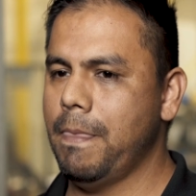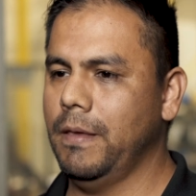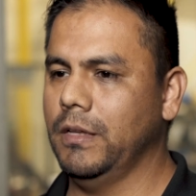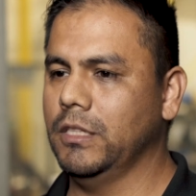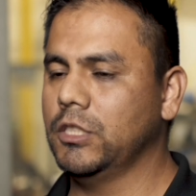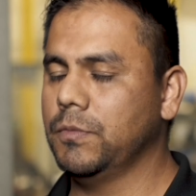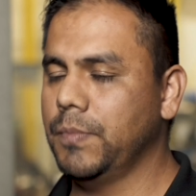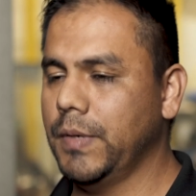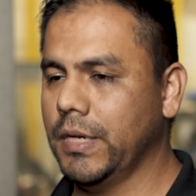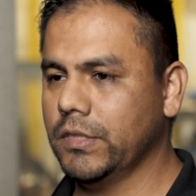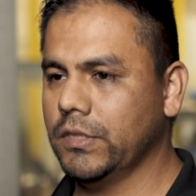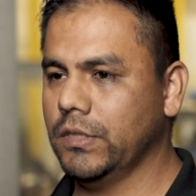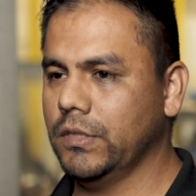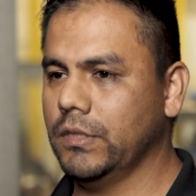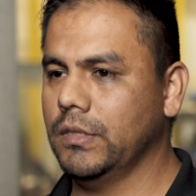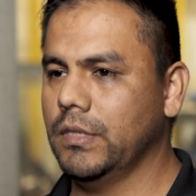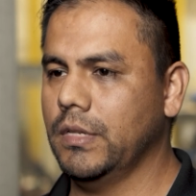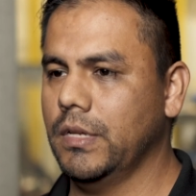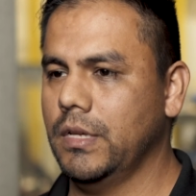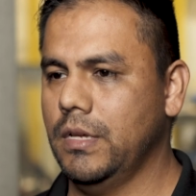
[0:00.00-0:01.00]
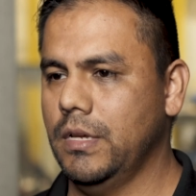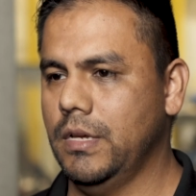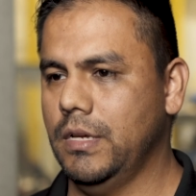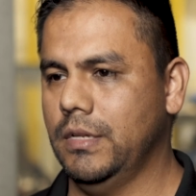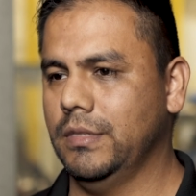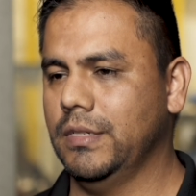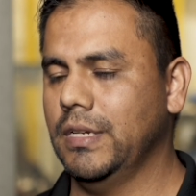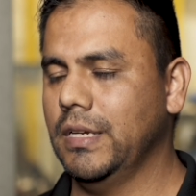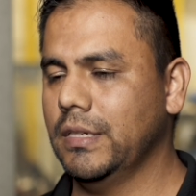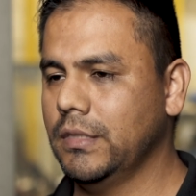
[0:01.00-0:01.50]
inspection
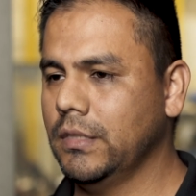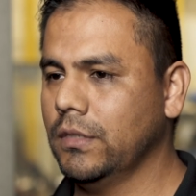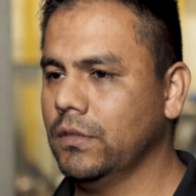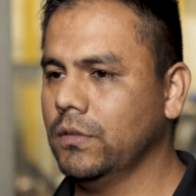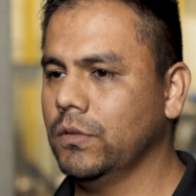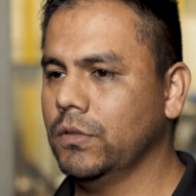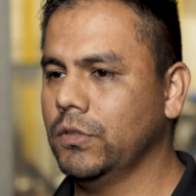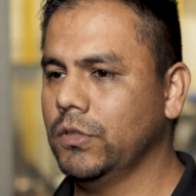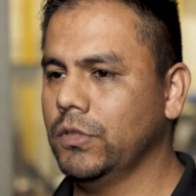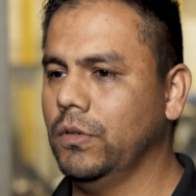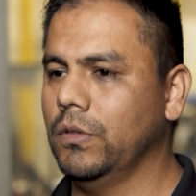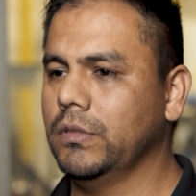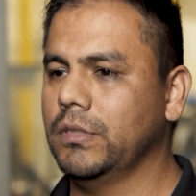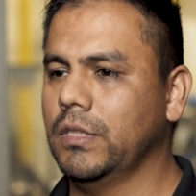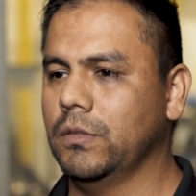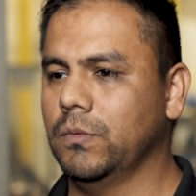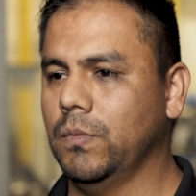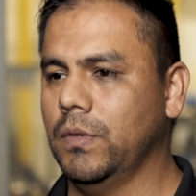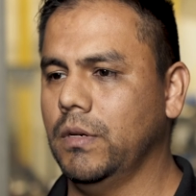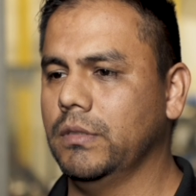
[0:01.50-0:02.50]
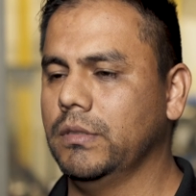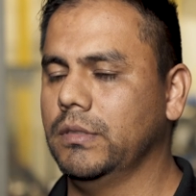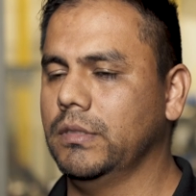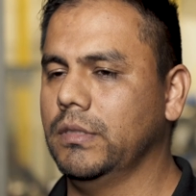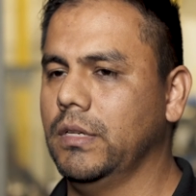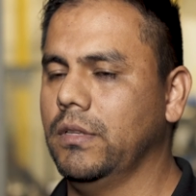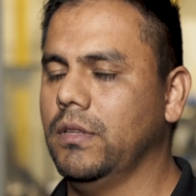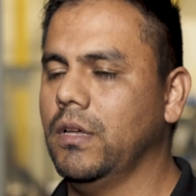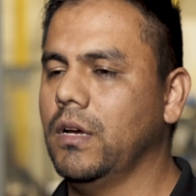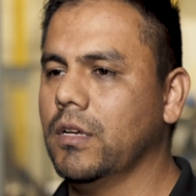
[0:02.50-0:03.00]
and testing controls, as well as
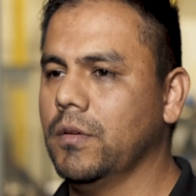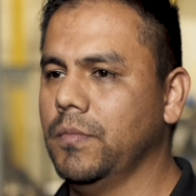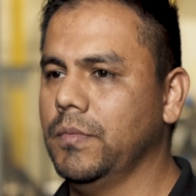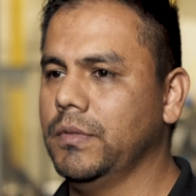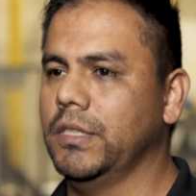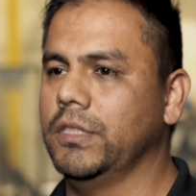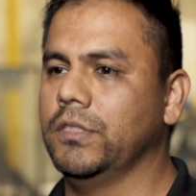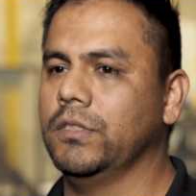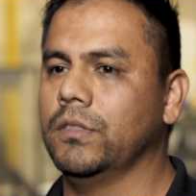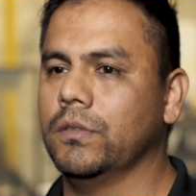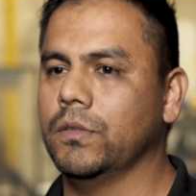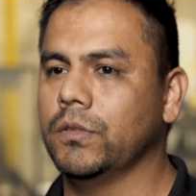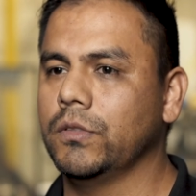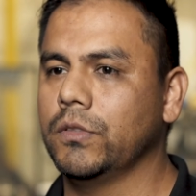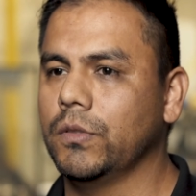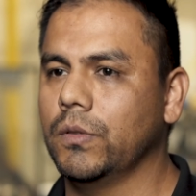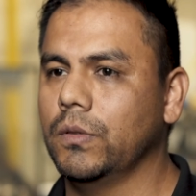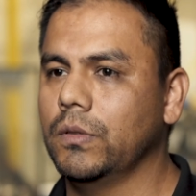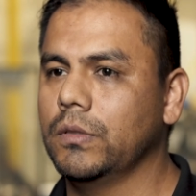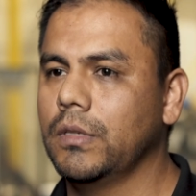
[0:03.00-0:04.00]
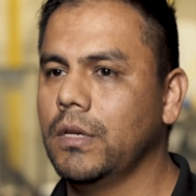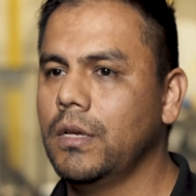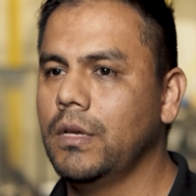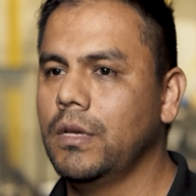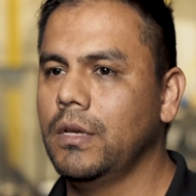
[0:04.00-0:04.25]
documentation controls.